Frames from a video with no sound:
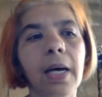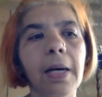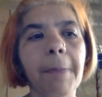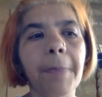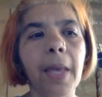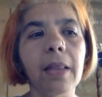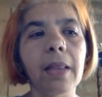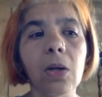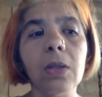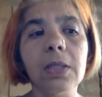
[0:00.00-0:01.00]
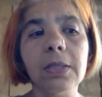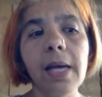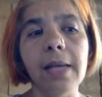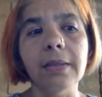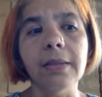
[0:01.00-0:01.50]
Um, and the author
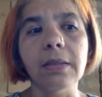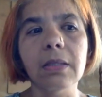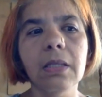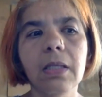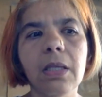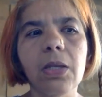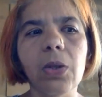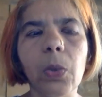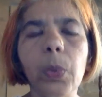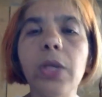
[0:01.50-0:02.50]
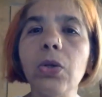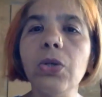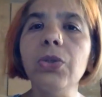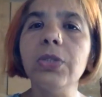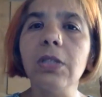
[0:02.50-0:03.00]
says, you know, we don't
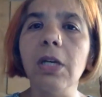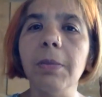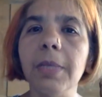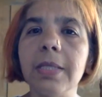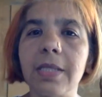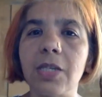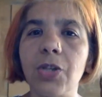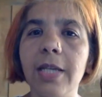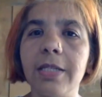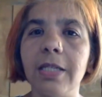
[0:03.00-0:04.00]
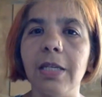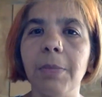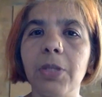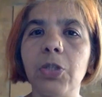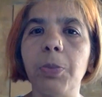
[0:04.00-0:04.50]
use the term intersectionality,
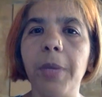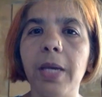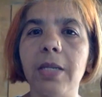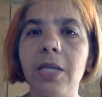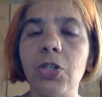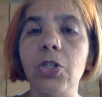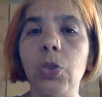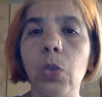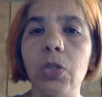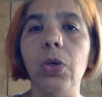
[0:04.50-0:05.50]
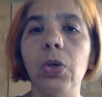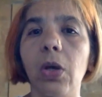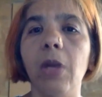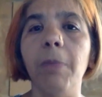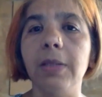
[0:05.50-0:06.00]
but to pay attention to what's going on
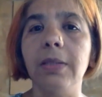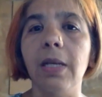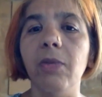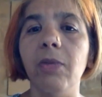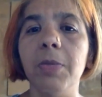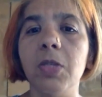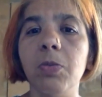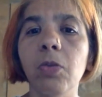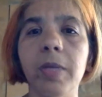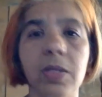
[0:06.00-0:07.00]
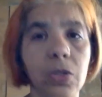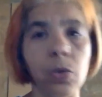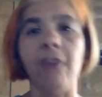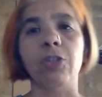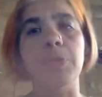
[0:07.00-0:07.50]
in Pakistani women's movements, you
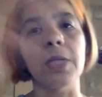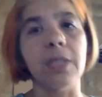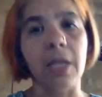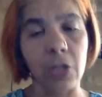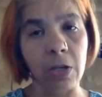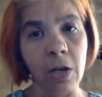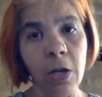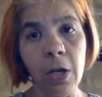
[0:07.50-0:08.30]
have to be attention,